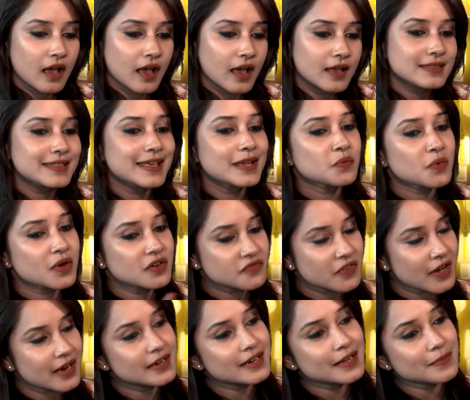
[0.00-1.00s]
And then one
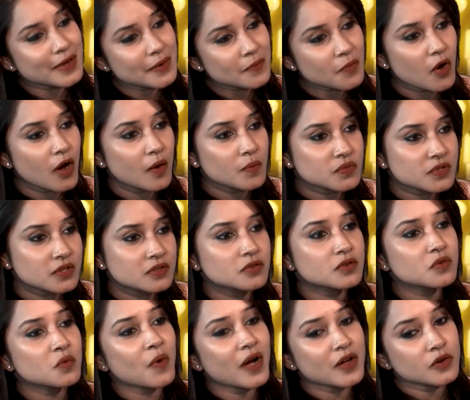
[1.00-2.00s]
fine day, my mom said, you
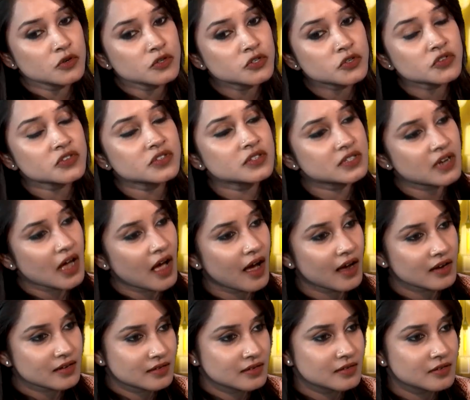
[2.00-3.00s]
know, why don't you
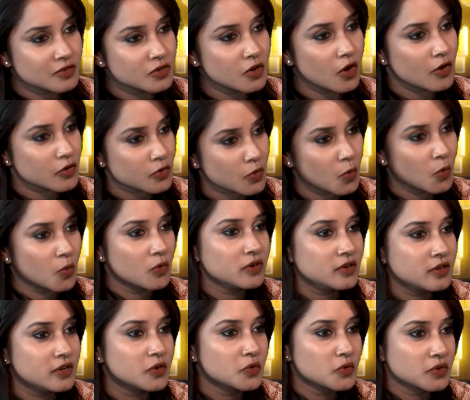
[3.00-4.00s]
start your
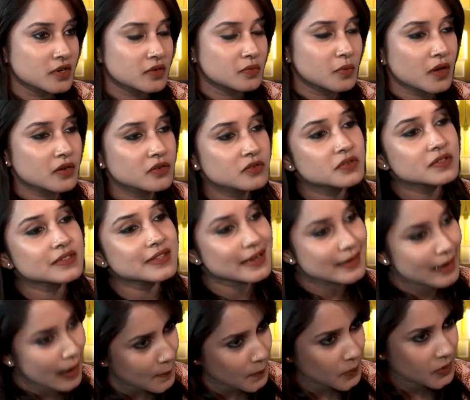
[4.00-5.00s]
own unit? Why don't you set
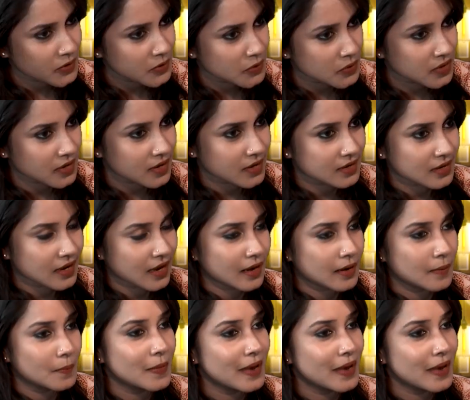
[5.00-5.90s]
up a unit and mm.